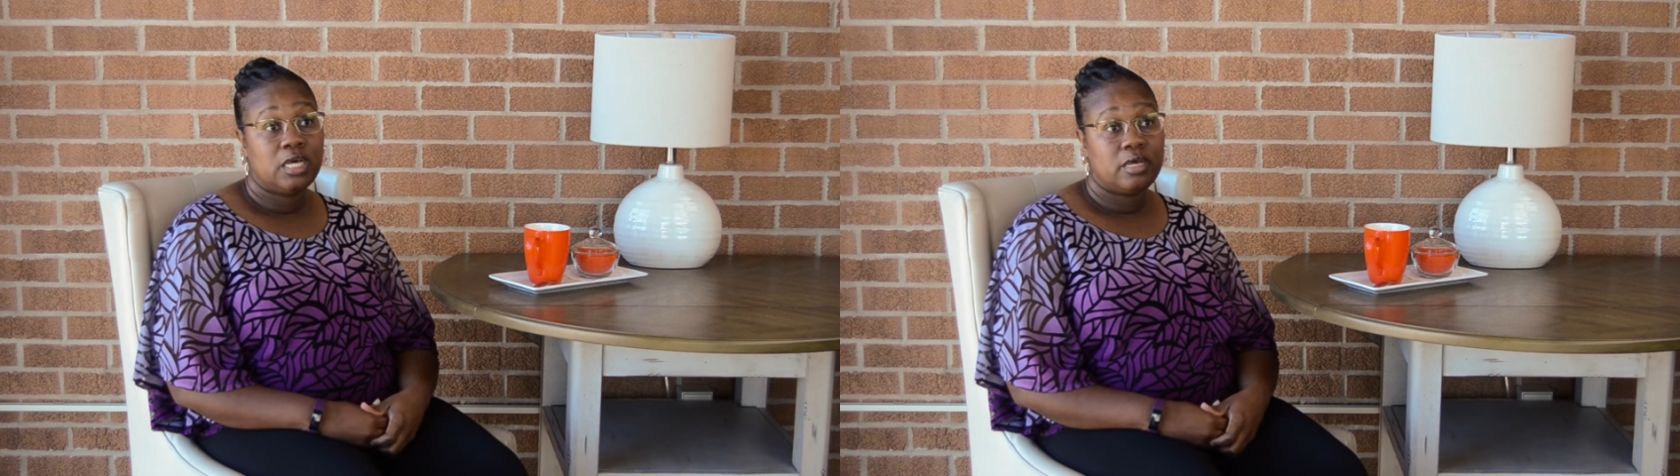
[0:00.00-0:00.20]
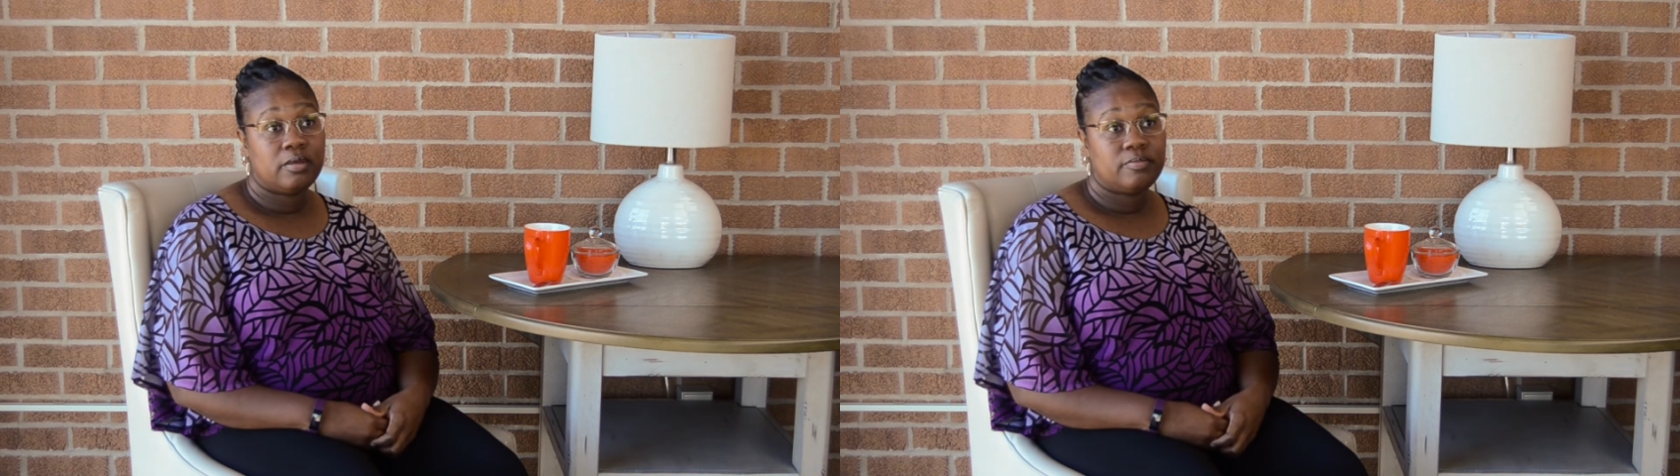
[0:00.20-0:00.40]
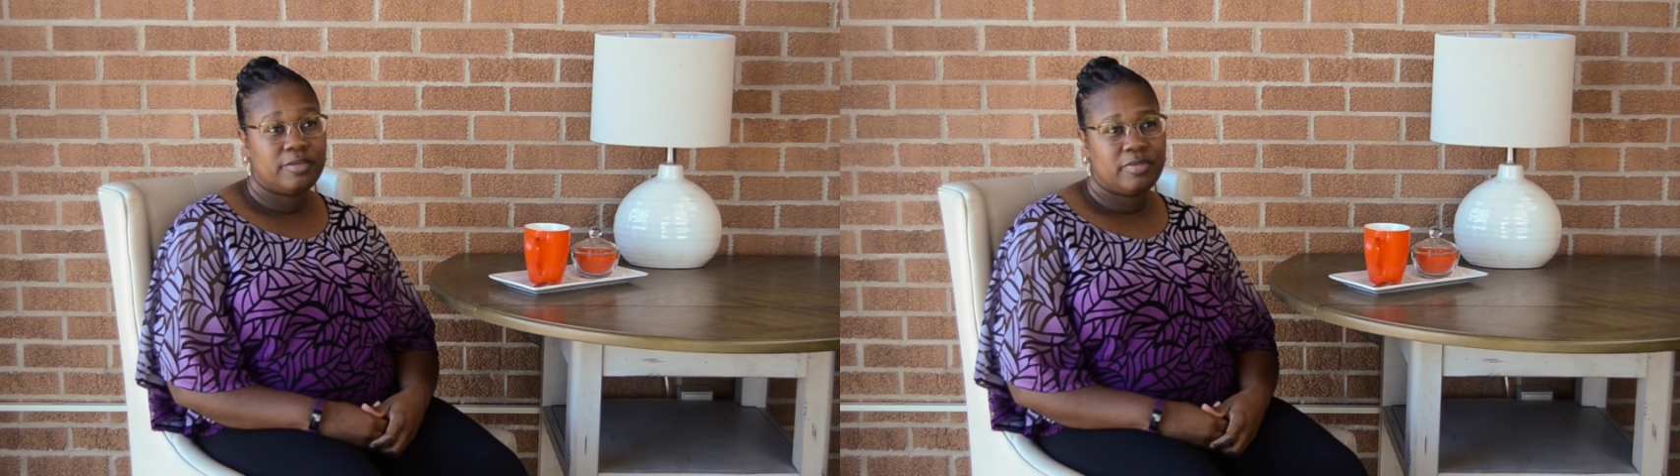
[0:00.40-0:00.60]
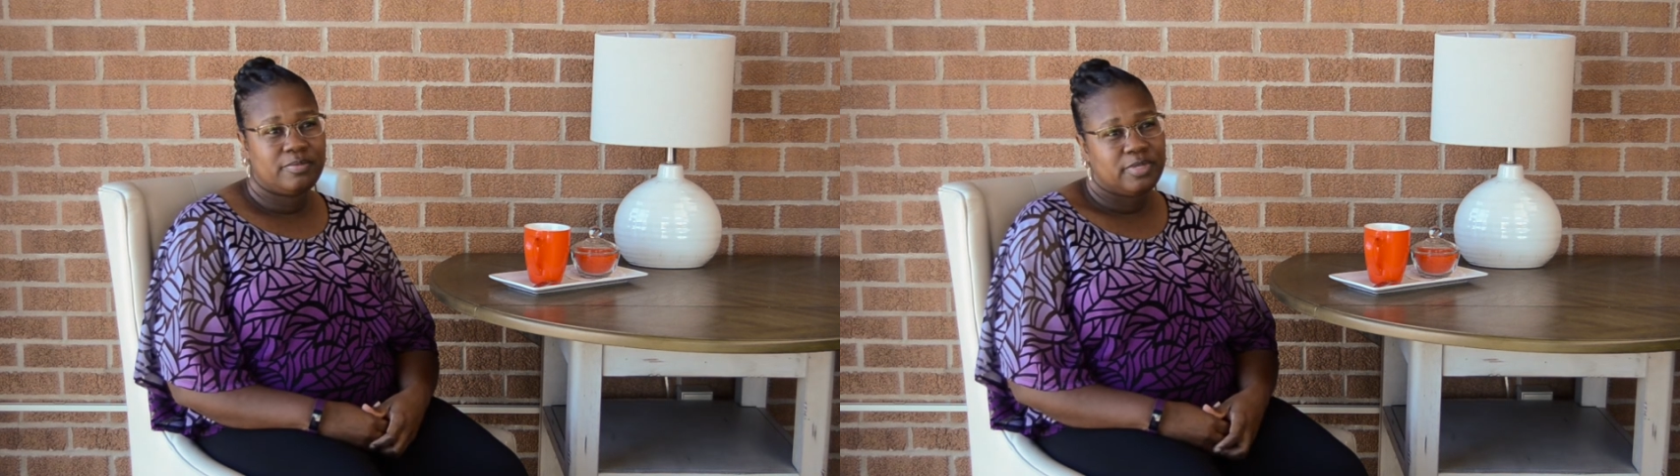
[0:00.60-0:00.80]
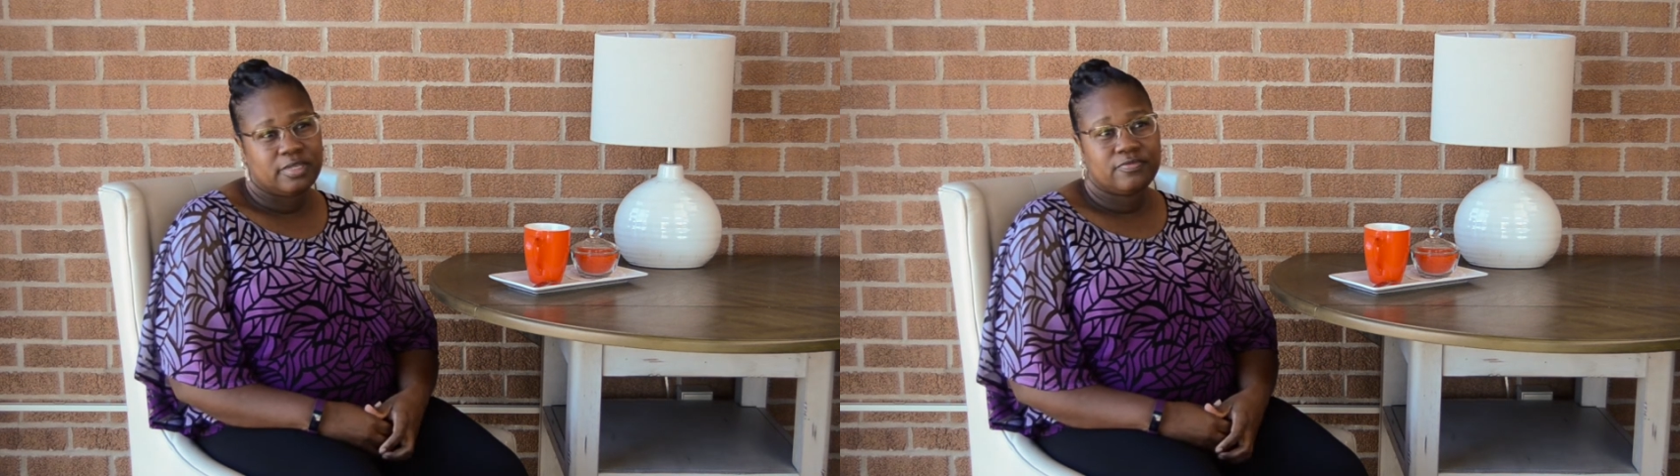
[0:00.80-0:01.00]
They may
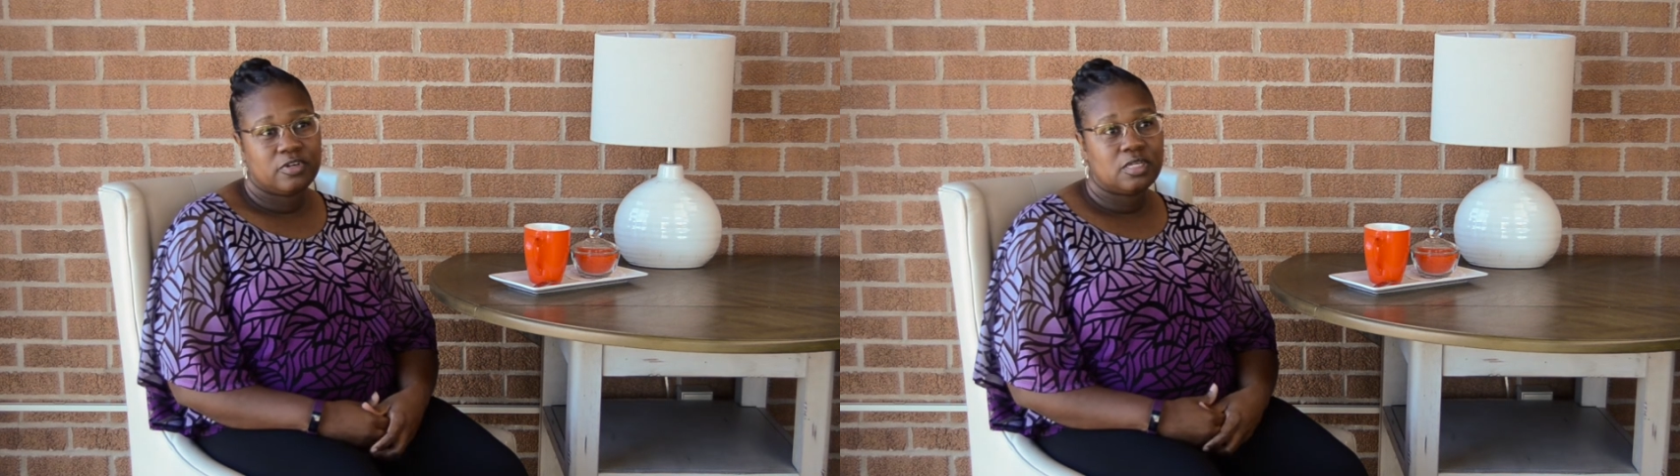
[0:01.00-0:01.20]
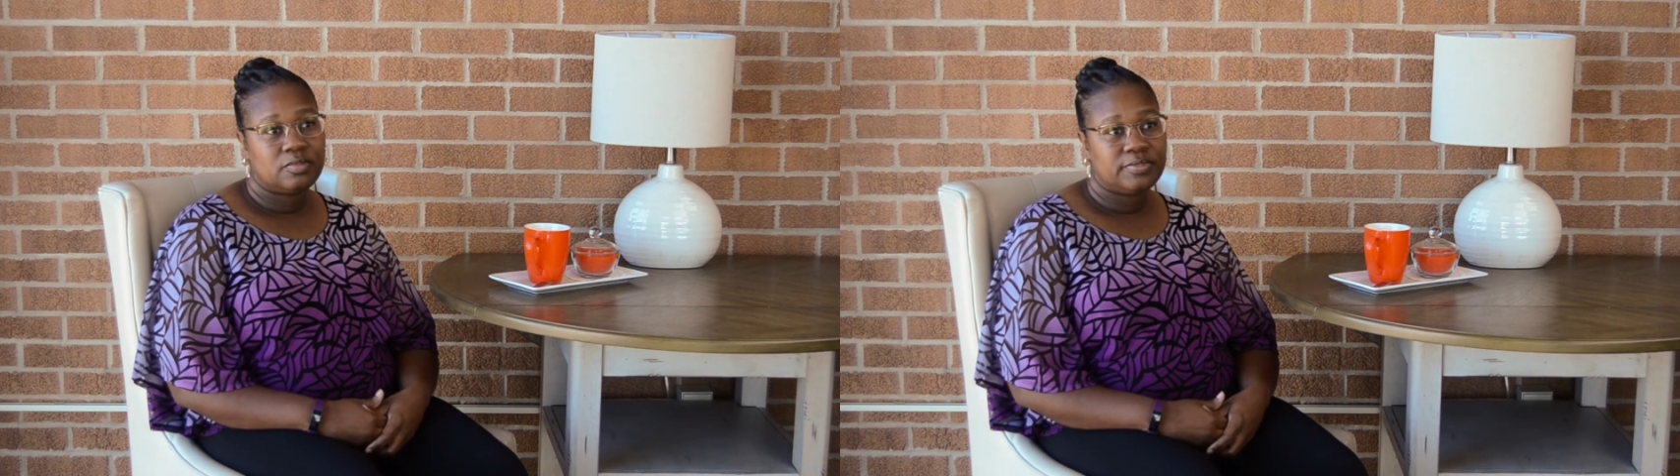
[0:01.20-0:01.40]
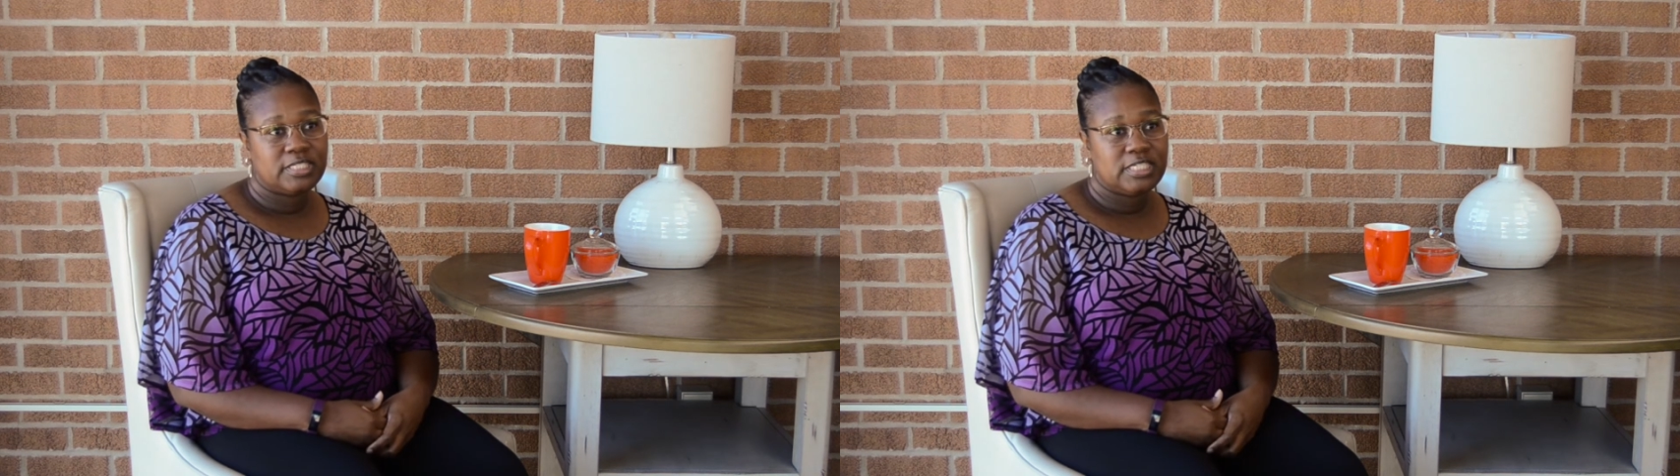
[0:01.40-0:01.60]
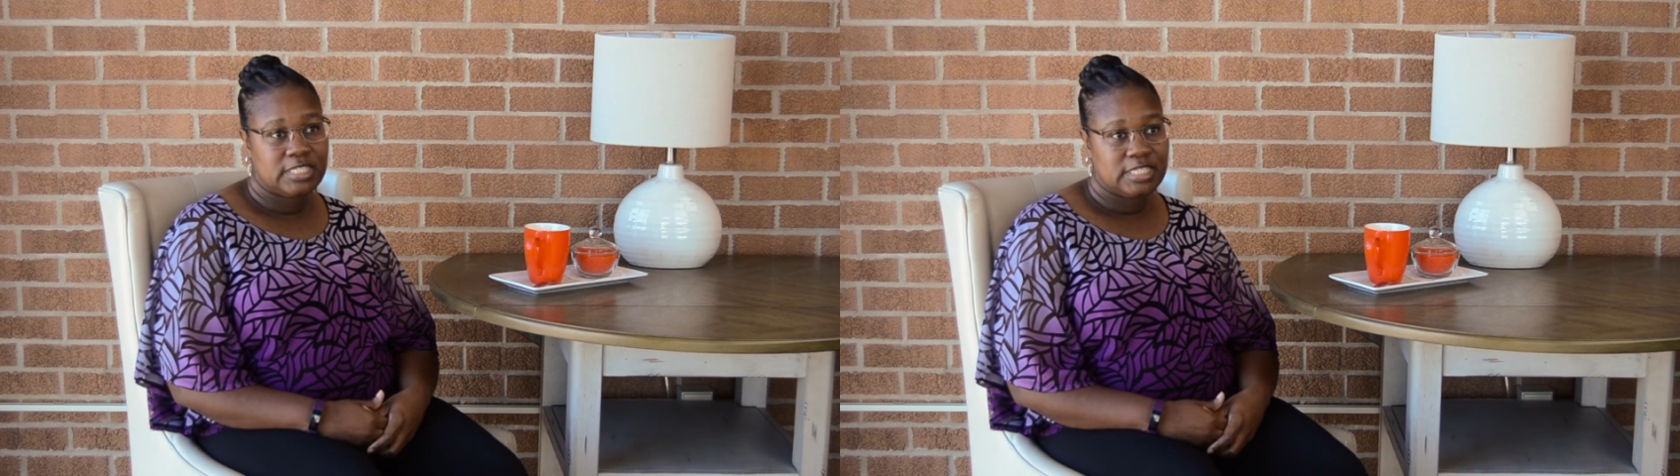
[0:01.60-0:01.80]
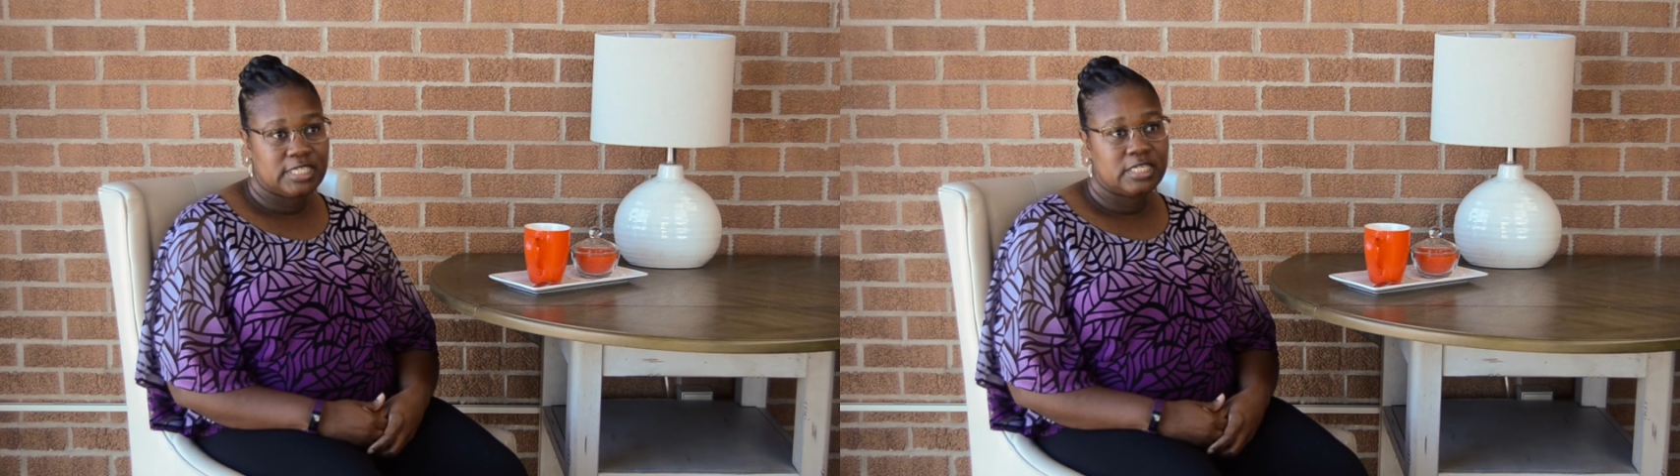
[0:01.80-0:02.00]
be involved with
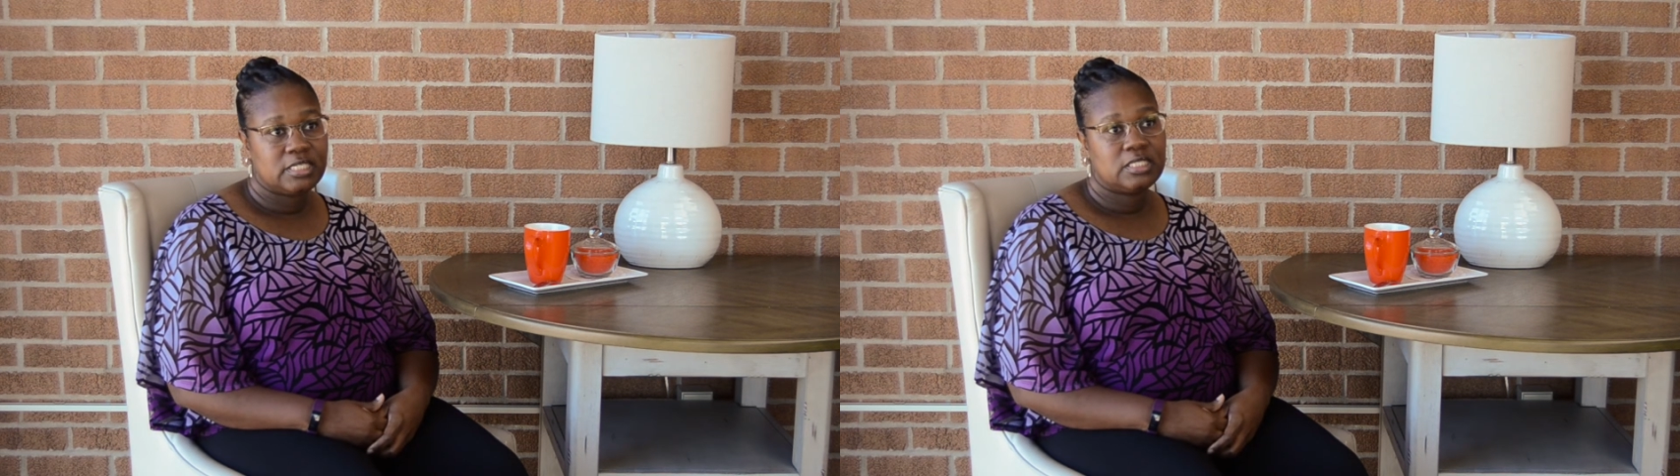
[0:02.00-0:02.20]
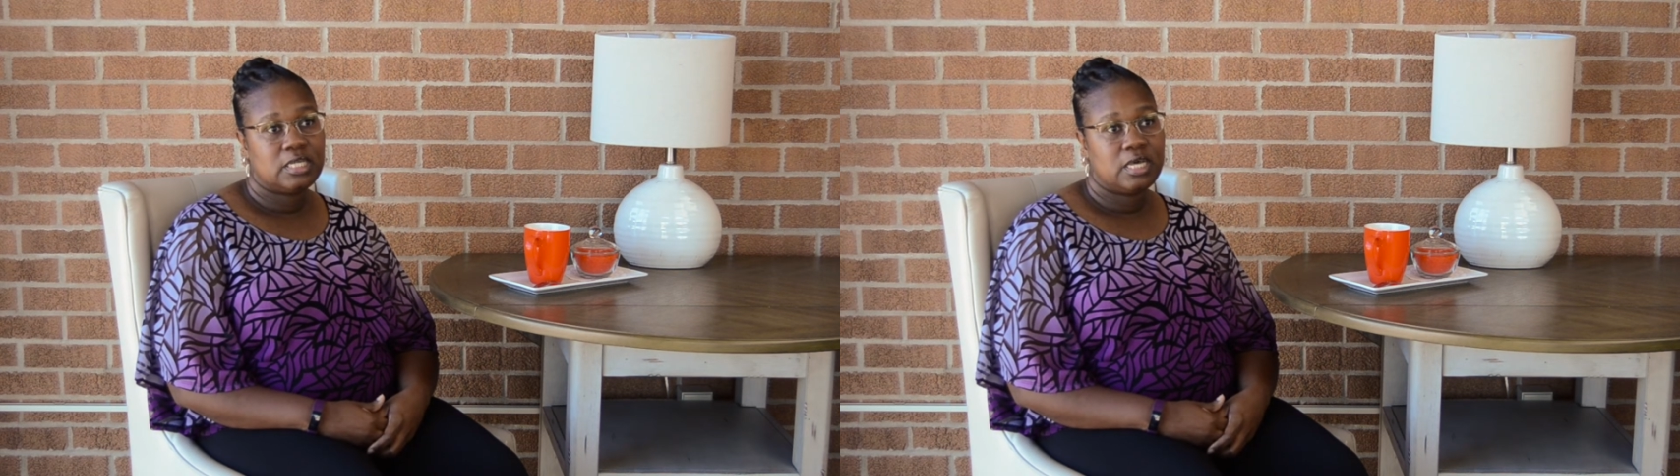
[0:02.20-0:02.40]
DCS,